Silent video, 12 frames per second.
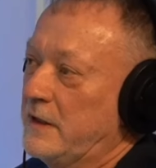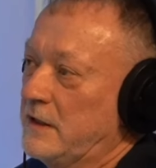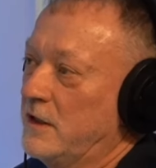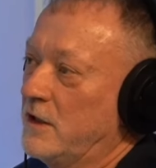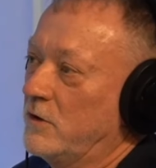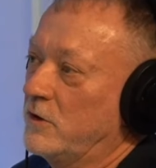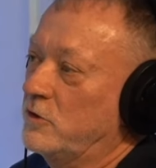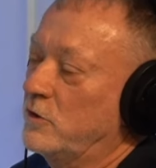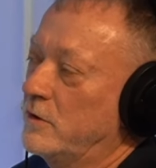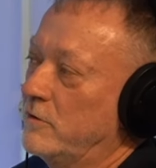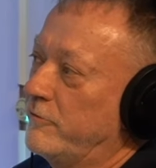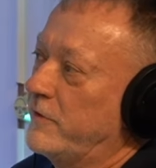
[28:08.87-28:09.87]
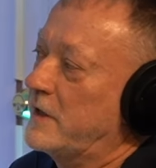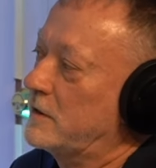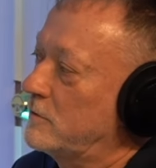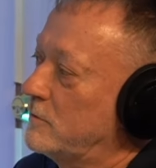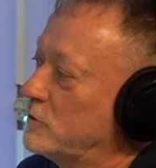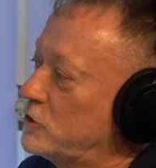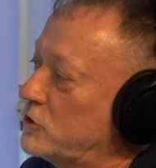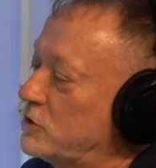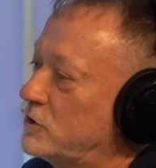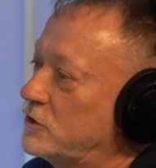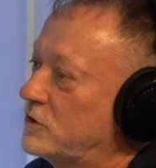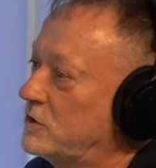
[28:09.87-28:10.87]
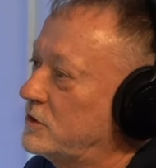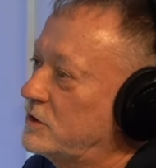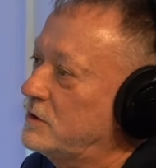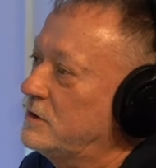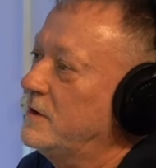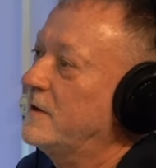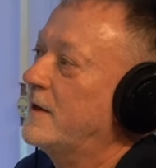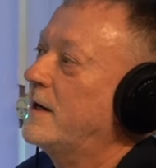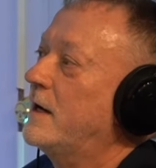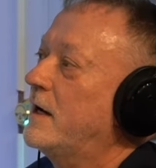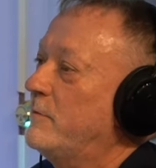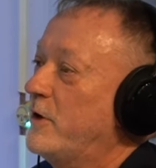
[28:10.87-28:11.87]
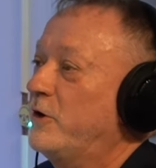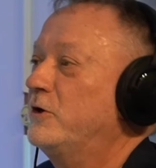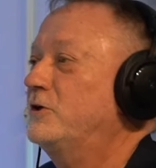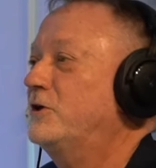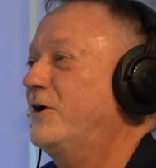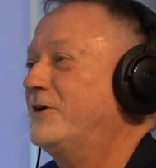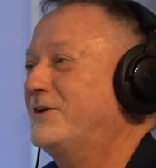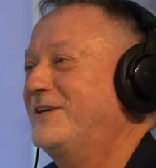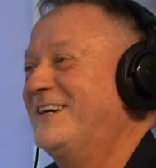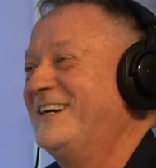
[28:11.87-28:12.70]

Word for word: uh, you know, it's sort of like how did you meet your second wife? Uh, I met her in church.